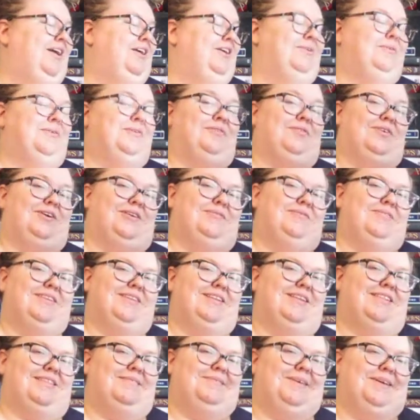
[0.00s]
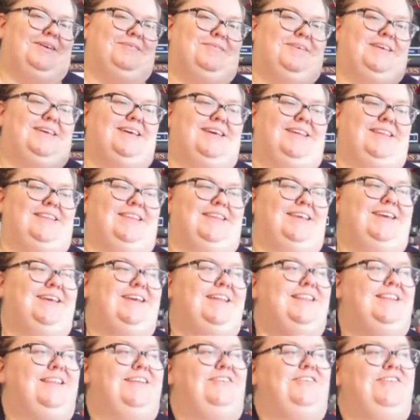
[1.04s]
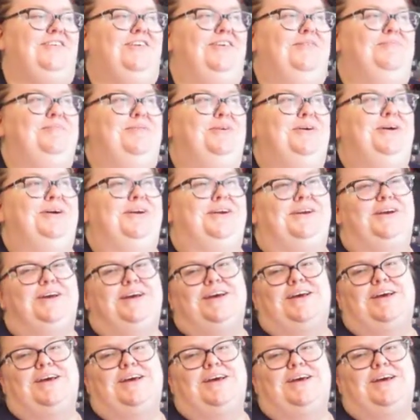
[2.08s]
always recommend this book because it's such a good book.